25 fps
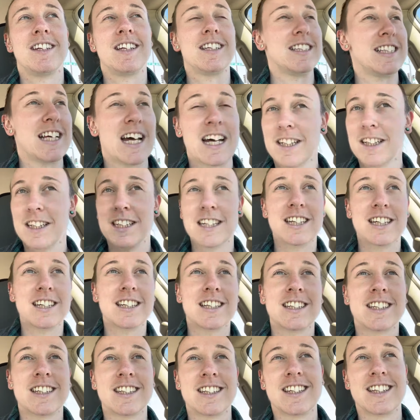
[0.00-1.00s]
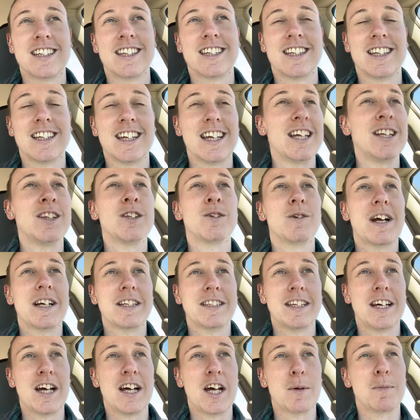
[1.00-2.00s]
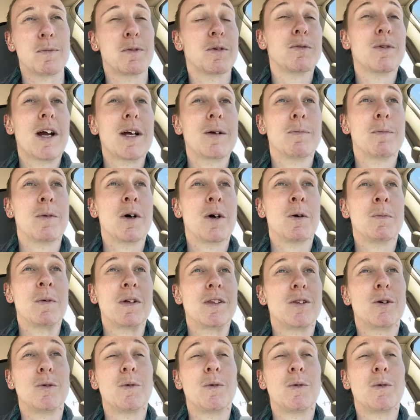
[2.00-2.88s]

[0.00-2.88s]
exactly in the right time, the right moment, the